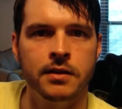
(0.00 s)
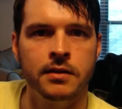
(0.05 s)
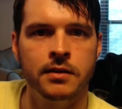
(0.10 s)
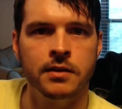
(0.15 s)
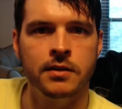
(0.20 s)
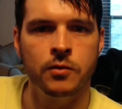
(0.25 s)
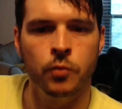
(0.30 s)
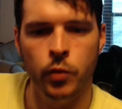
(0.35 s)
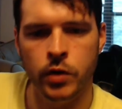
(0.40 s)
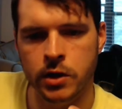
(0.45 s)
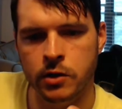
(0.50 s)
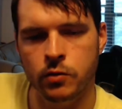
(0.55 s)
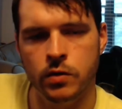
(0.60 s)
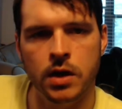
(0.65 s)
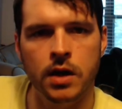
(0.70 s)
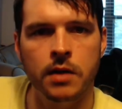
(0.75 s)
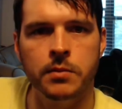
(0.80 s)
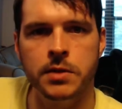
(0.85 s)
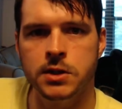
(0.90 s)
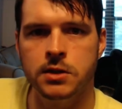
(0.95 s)
when you
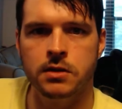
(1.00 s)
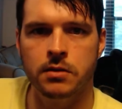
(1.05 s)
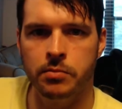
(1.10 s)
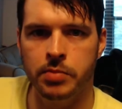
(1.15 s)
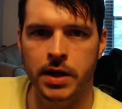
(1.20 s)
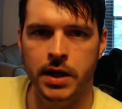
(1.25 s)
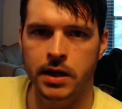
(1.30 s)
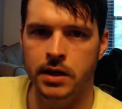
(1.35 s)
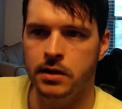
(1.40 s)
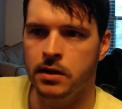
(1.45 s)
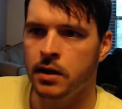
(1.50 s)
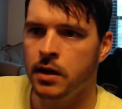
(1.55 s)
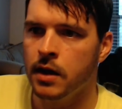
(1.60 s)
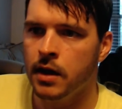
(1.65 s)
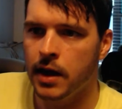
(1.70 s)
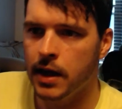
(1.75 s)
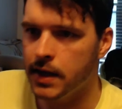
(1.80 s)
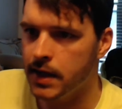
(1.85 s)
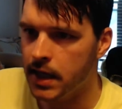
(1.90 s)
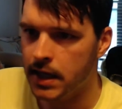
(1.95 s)
come into the paint.
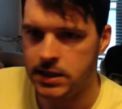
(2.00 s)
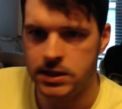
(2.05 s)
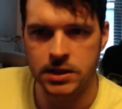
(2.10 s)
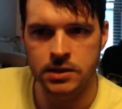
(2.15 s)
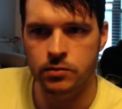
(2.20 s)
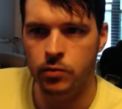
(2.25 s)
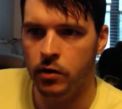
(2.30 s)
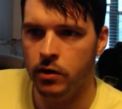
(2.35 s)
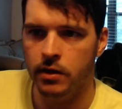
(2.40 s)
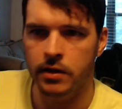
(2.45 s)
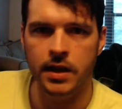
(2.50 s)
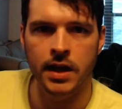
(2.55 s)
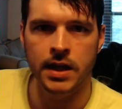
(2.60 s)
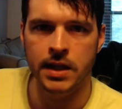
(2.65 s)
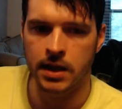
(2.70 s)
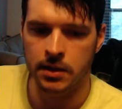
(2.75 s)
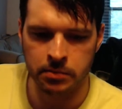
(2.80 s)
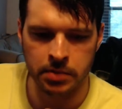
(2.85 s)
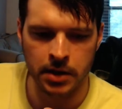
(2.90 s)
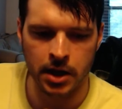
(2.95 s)
And that's just one thing
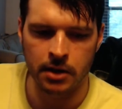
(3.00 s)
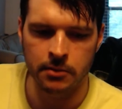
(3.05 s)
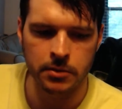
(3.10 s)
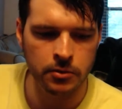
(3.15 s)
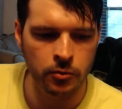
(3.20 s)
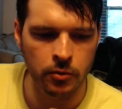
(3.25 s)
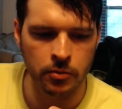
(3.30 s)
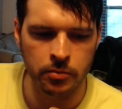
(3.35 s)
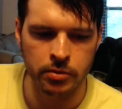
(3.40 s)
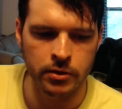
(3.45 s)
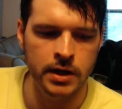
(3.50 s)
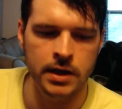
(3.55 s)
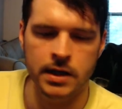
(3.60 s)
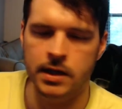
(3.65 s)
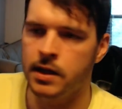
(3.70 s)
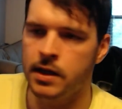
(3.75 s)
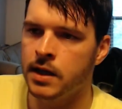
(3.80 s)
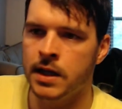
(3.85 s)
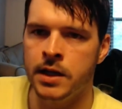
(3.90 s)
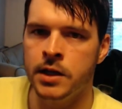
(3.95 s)
that Bamba will bring,
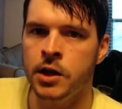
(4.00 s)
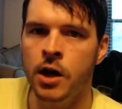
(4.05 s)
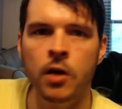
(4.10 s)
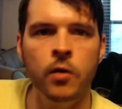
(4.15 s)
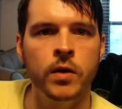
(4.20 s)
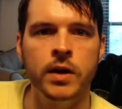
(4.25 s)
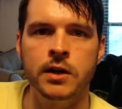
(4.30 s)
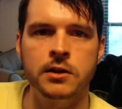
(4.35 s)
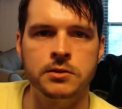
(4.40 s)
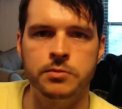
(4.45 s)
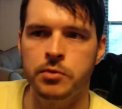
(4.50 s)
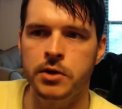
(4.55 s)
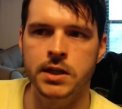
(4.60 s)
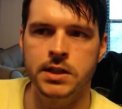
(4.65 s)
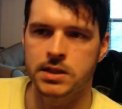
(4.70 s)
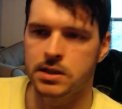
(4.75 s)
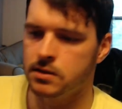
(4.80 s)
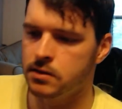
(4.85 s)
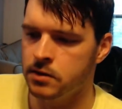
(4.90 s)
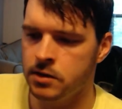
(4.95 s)
and no one else brings
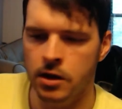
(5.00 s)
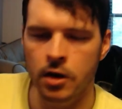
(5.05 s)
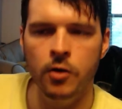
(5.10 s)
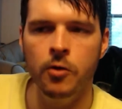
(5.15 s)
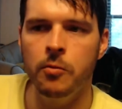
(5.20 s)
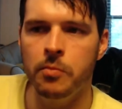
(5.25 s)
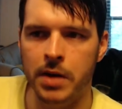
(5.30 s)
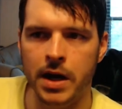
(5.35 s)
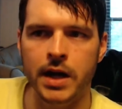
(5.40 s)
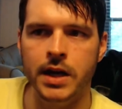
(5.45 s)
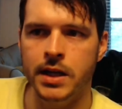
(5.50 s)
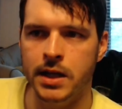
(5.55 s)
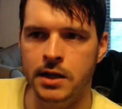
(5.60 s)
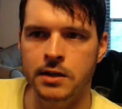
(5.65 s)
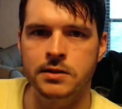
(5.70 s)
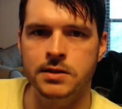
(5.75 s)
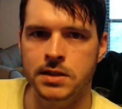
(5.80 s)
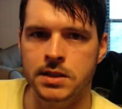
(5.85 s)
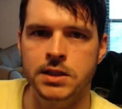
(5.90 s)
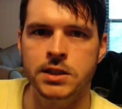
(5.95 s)
it. Nobody
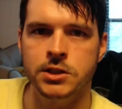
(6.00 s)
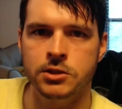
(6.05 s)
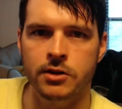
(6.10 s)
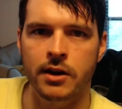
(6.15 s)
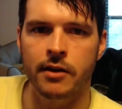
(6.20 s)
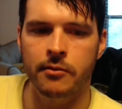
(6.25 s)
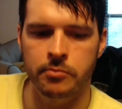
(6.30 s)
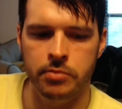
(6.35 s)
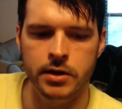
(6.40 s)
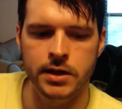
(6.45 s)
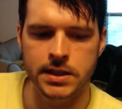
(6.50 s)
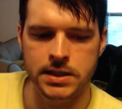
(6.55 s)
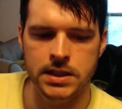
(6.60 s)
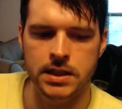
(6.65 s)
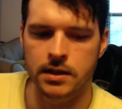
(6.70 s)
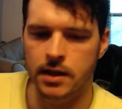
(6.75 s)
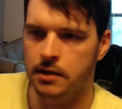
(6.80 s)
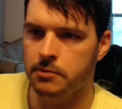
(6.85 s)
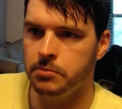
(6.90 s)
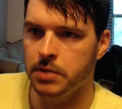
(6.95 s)
else in this draft brings it
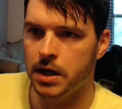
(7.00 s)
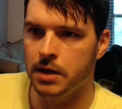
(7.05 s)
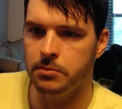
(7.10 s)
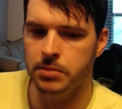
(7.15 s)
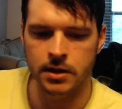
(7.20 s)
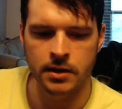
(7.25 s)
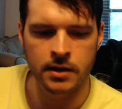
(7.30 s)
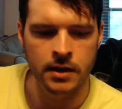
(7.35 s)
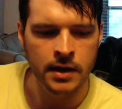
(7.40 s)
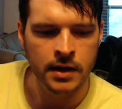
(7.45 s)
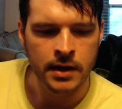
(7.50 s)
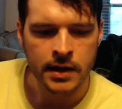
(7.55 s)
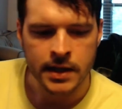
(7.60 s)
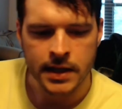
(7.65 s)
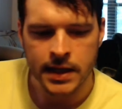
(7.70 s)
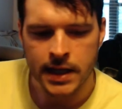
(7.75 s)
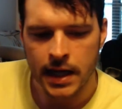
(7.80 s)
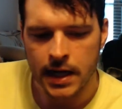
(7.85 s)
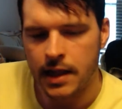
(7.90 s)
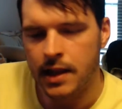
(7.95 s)
like Bamba. He
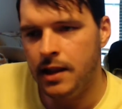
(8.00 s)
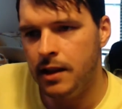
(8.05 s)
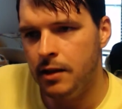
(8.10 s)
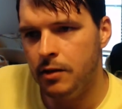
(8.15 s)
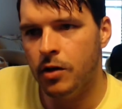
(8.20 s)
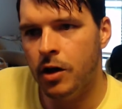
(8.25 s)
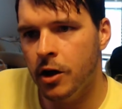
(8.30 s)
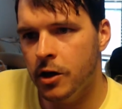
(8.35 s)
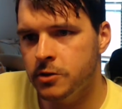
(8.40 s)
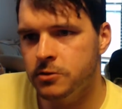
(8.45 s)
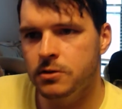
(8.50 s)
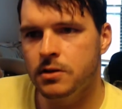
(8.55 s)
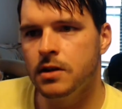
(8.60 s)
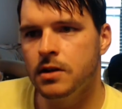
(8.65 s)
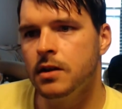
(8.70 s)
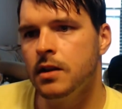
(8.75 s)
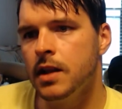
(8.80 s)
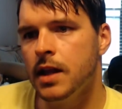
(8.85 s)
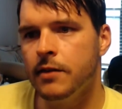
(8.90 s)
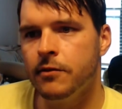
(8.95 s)
had
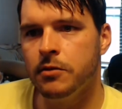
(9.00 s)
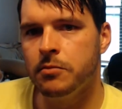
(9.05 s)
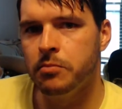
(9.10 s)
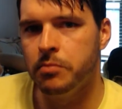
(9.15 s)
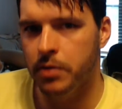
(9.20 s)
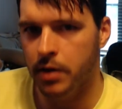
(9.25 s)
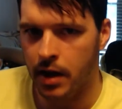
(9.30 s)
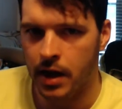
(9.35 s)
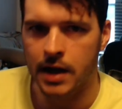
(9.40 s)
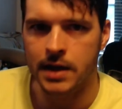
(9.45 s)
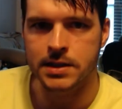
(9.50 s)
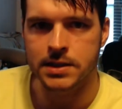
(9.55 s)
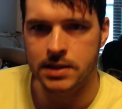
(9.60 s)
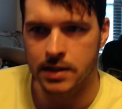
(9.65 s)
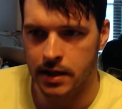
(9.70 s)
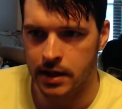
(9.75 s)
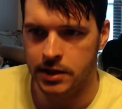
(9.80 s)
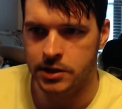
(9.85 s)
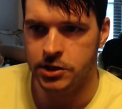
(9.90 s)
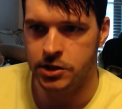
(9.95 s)
111 blocks
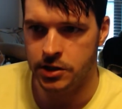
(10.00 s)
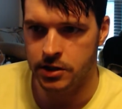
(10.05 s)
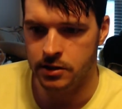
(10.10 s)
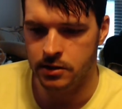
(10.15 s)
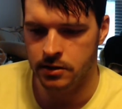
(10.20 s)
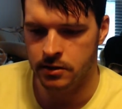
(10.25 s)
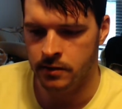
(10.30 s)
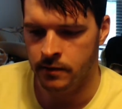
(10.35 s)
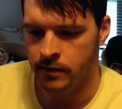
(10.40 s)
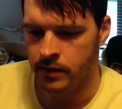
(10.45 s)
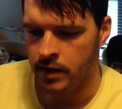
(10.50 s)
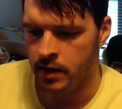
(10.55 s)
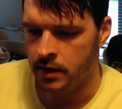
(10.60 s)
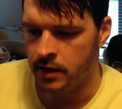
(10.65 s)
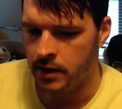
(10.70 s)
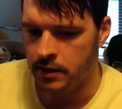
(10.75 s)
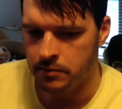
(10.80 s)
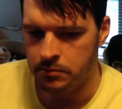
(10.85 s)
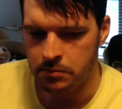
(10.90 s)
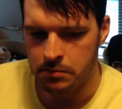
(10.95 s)
last year.
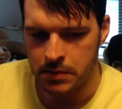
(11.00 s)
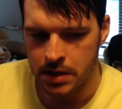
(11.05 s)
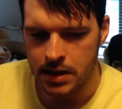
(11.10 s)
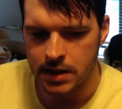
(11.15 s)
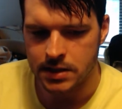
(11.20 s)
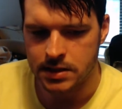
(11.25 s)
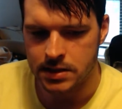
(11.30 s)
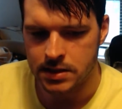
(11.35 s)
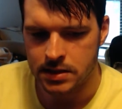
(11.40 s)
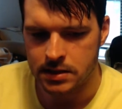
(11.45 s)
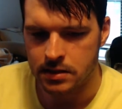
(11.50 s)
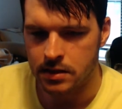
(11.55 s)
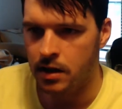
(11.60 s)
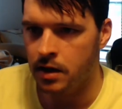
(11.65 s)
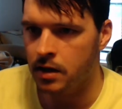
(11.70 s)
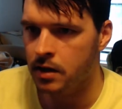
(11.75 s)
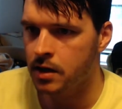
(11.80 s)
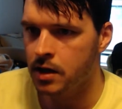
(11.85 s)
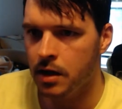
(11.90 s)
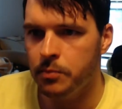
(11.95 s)
He missed a
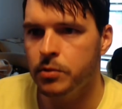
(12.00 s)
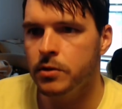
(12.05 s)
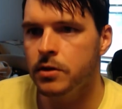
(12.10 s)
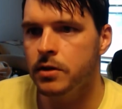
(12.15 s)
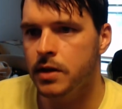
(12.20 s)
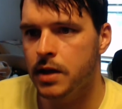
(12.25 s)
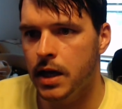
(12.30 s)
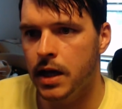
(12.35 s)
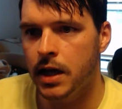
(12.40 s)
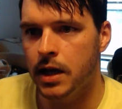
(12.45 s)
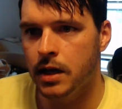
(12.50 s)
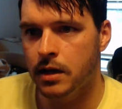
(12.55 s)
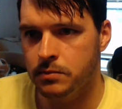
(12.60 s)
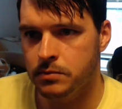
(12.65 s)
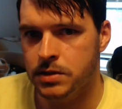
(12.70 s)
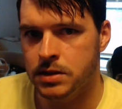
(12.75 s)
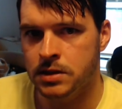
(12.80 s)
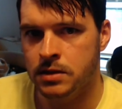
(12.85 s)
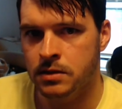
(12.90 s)
couple of games